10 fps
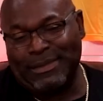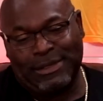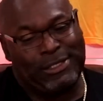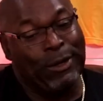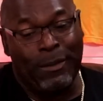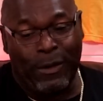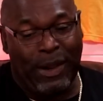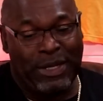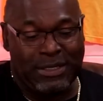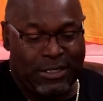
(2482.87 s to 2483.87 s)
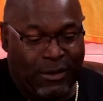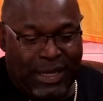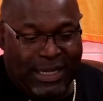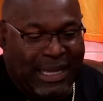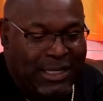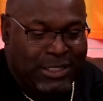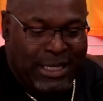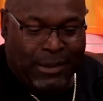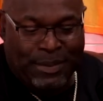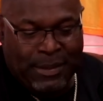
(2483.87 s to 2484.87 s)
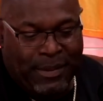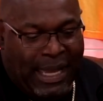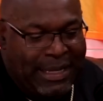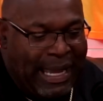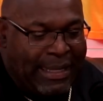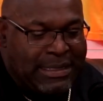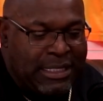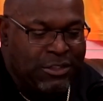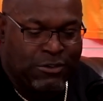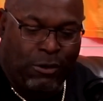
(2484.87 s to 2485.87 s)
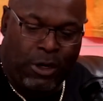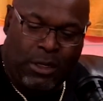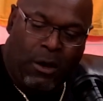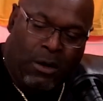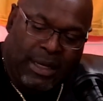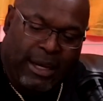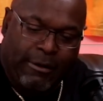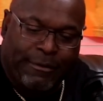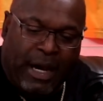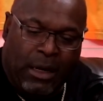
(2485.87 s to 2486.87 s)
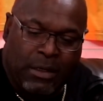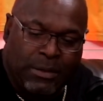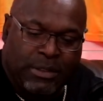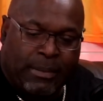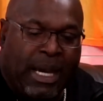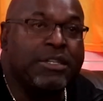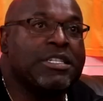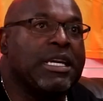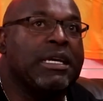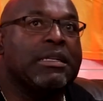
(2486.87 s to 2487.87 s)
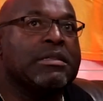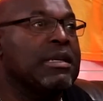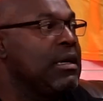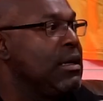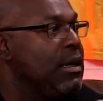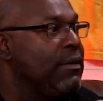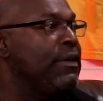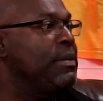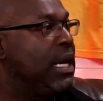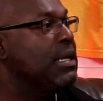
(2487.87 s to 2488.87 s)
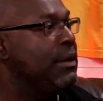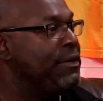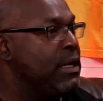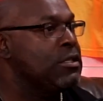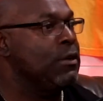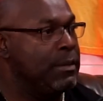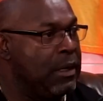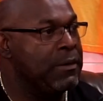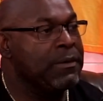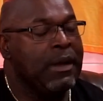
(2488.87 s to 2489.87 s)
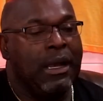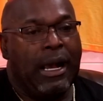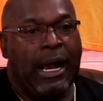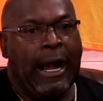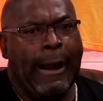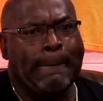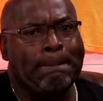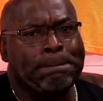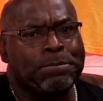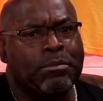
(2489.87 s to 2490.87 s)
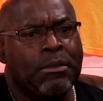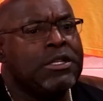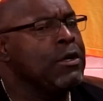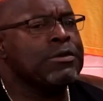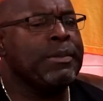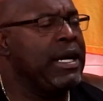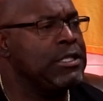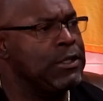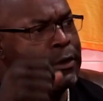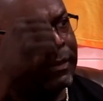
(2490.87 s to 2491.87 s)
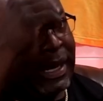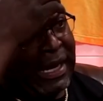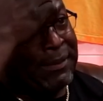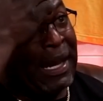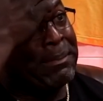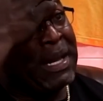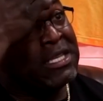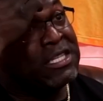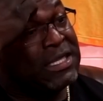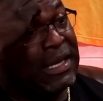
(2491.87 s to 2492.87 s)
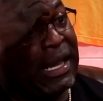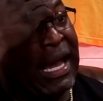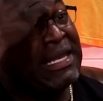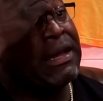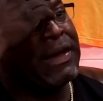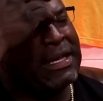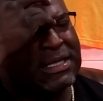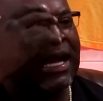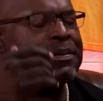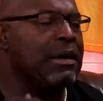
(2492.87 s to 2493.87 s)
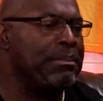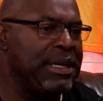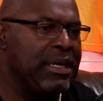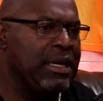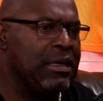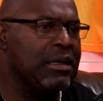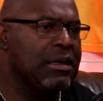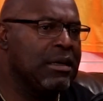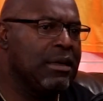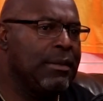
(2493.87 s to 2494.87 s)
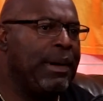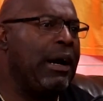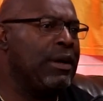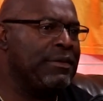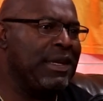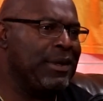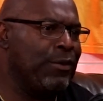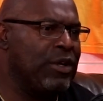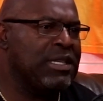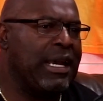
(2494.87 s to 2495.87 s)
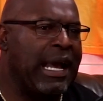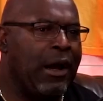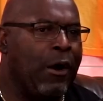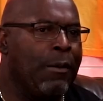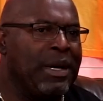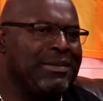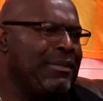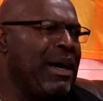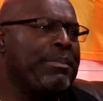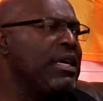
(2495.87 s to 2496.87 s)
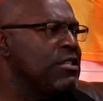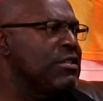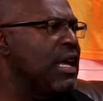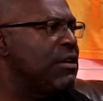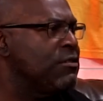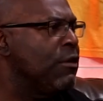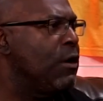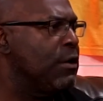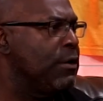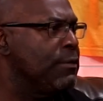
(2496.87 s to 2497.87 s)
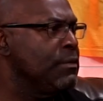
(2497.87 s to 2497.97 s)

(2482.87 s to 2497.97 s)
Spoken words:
sumo, I mean, so like I tell people, like I destroyed all hair follicles in my chins from deadlifting sumo. But those were my two. Like my bench, I stopped competing powerlifting because once I got home, but then my bench just got stronger.